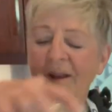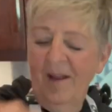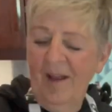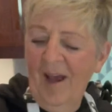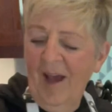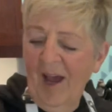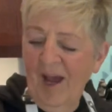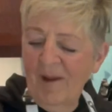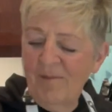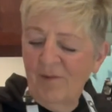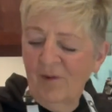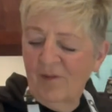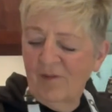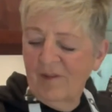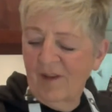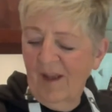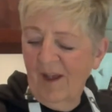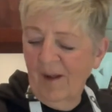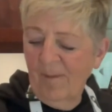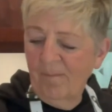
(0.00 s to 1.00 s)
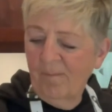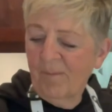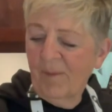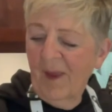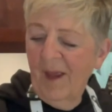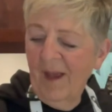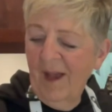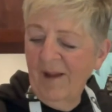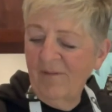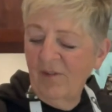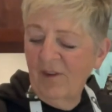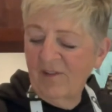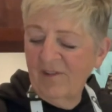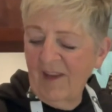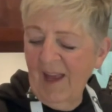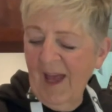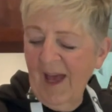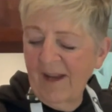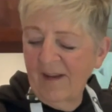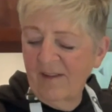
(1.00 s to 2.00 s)
I just
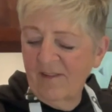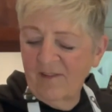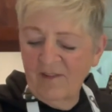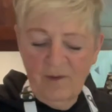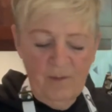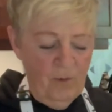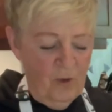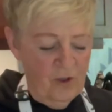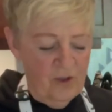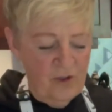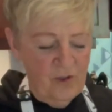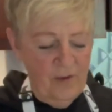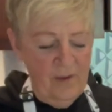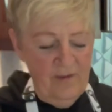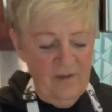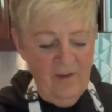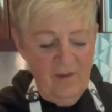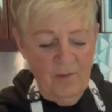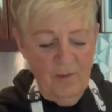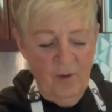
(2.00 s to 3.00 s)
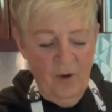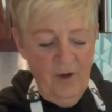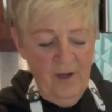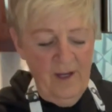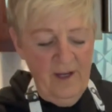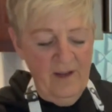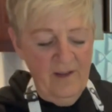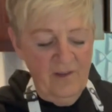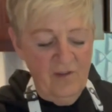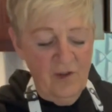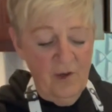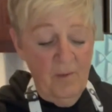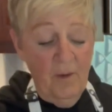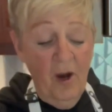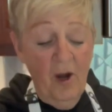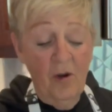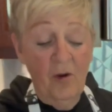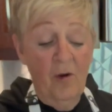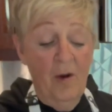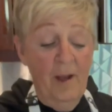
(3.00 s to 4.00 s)
added some more to it this morning because
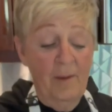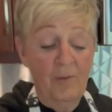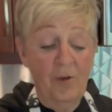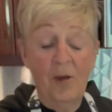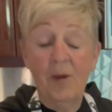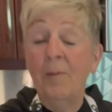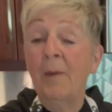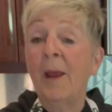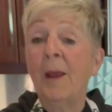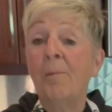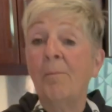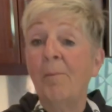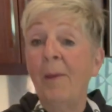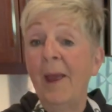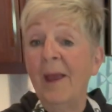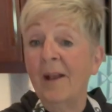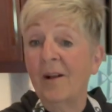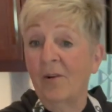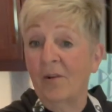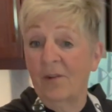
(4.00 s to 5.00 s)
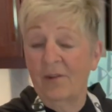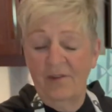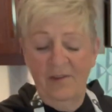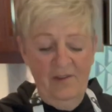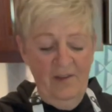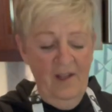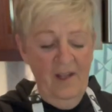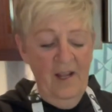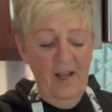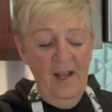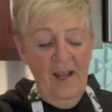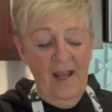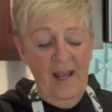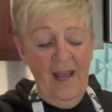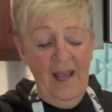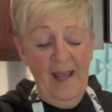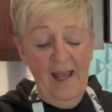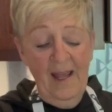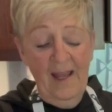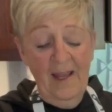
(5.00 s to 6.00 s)
tomorrow I'm going to make bagels.
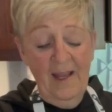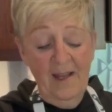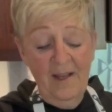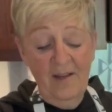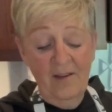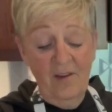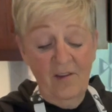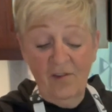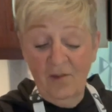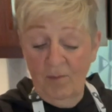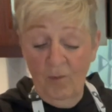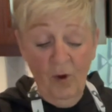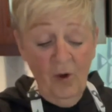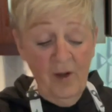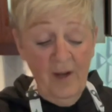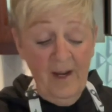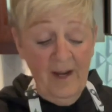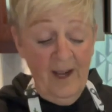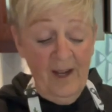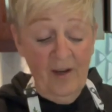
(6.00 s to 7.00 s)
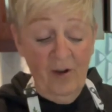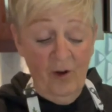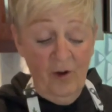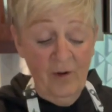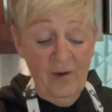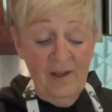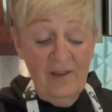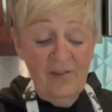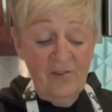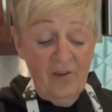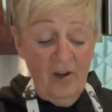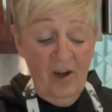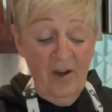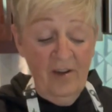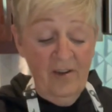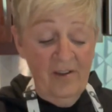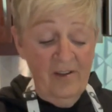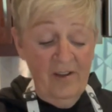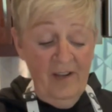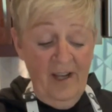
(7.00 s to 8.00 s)
And this morning I already
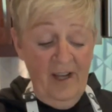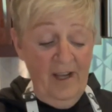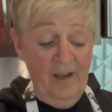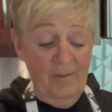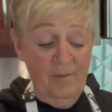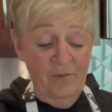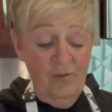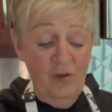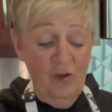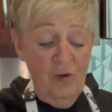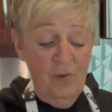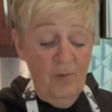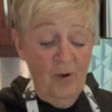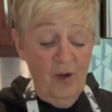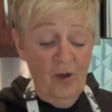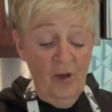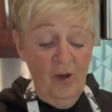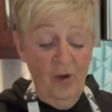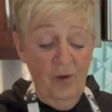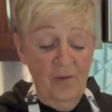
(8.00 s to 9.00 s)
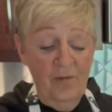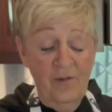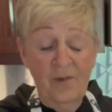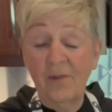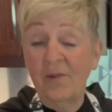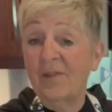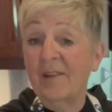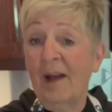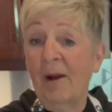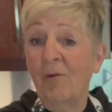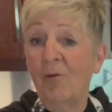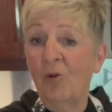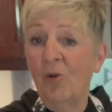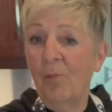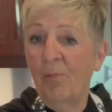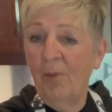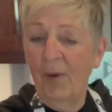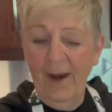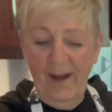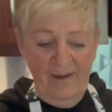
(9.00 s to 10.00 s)
started 2 more loaves of sourdough
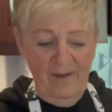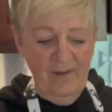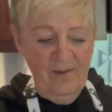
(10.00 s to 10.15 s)
bread.